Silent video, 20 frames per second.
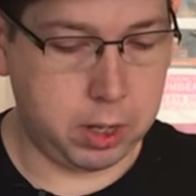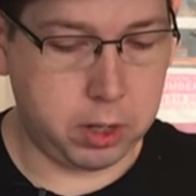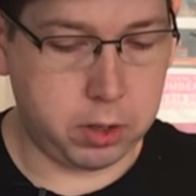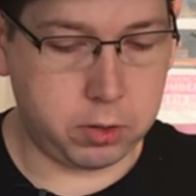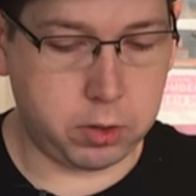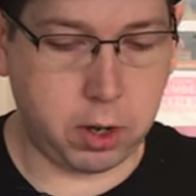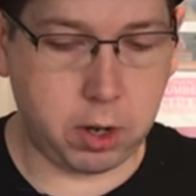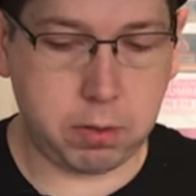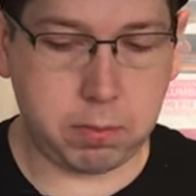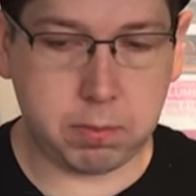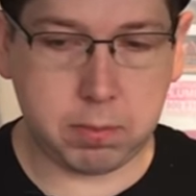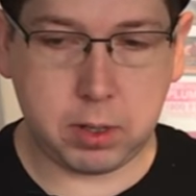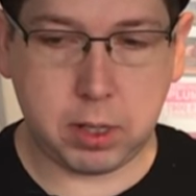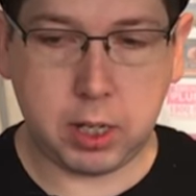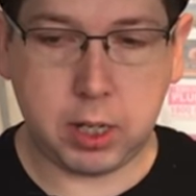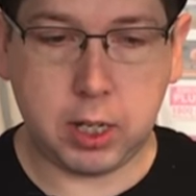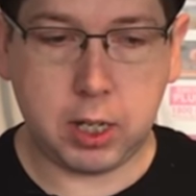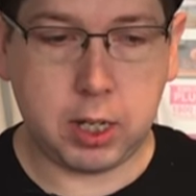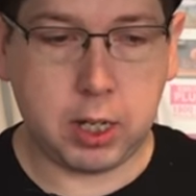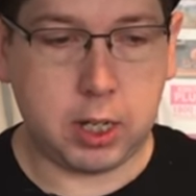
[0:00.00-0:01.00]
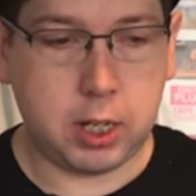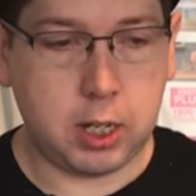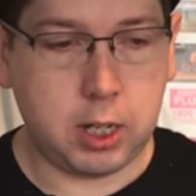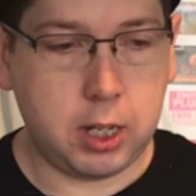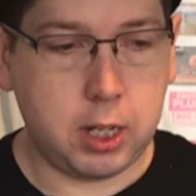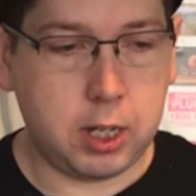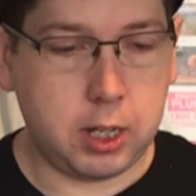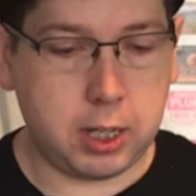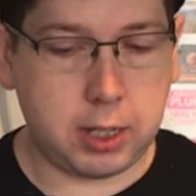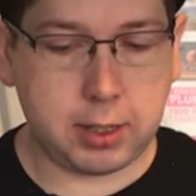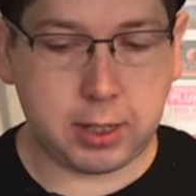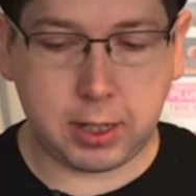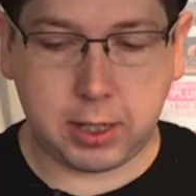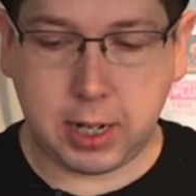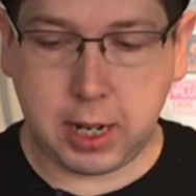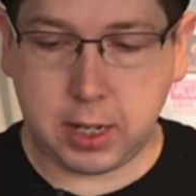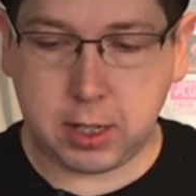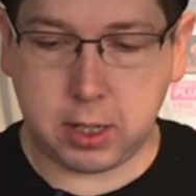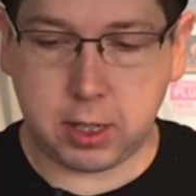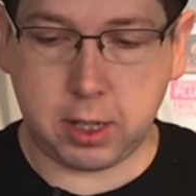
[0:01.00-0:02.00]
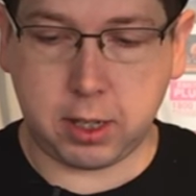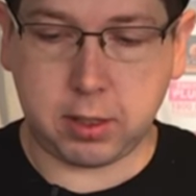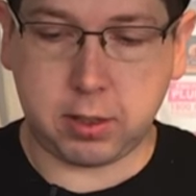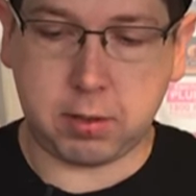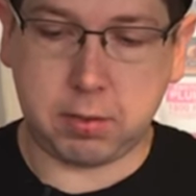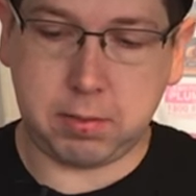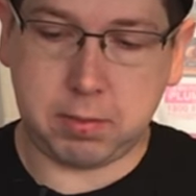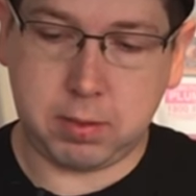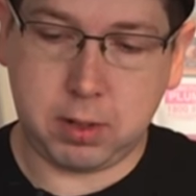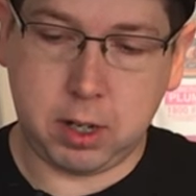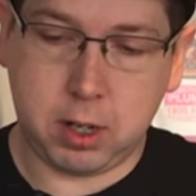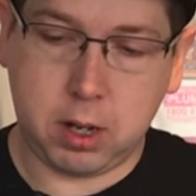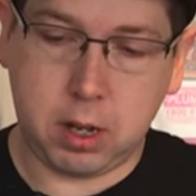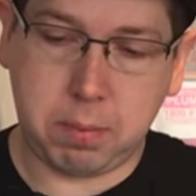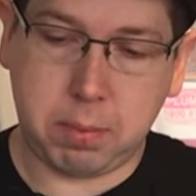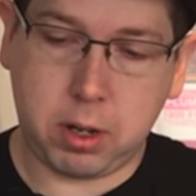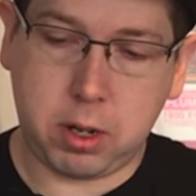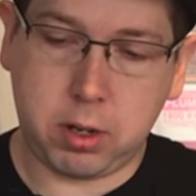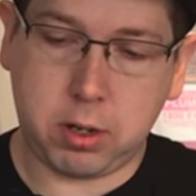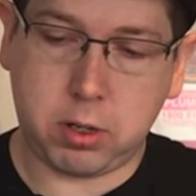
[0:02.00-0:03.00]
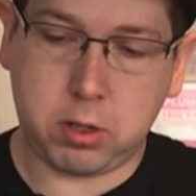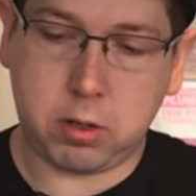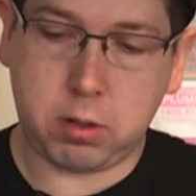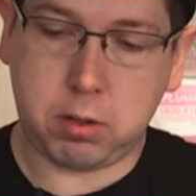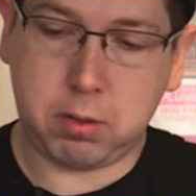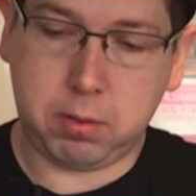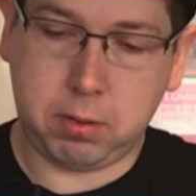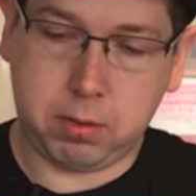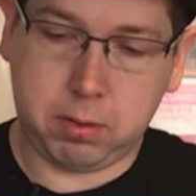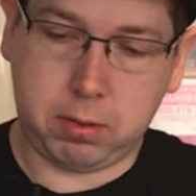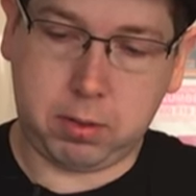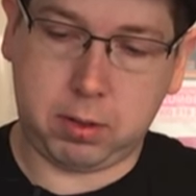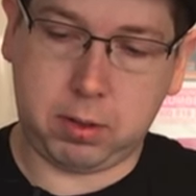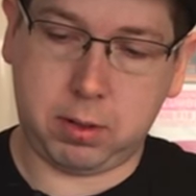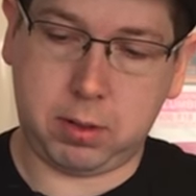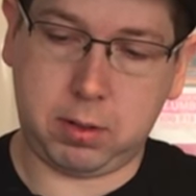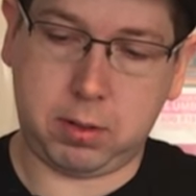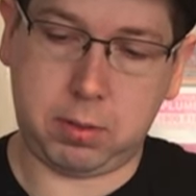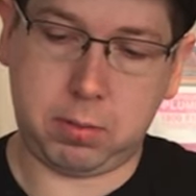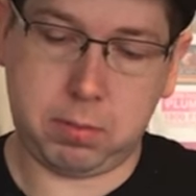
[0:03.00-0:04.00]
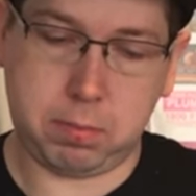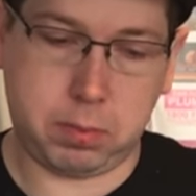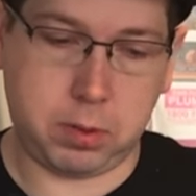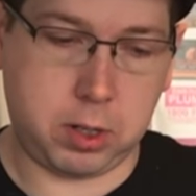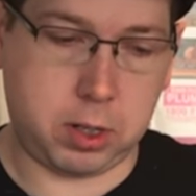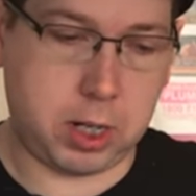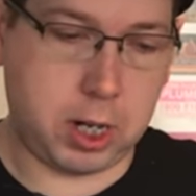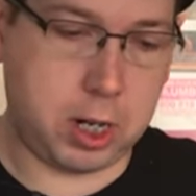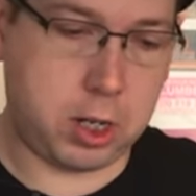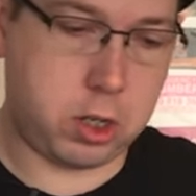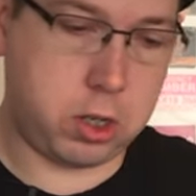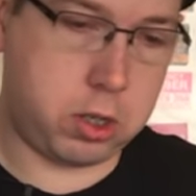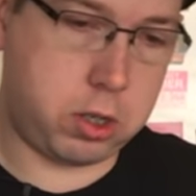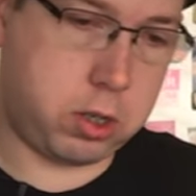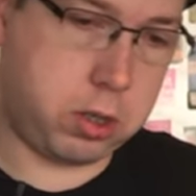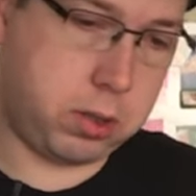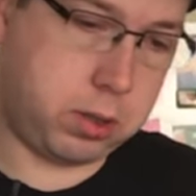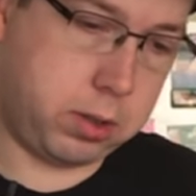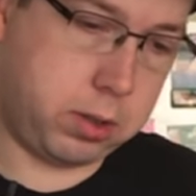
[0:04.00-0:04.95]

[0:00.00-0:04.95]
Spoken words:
So, let's get down to this. I'm going to put a dash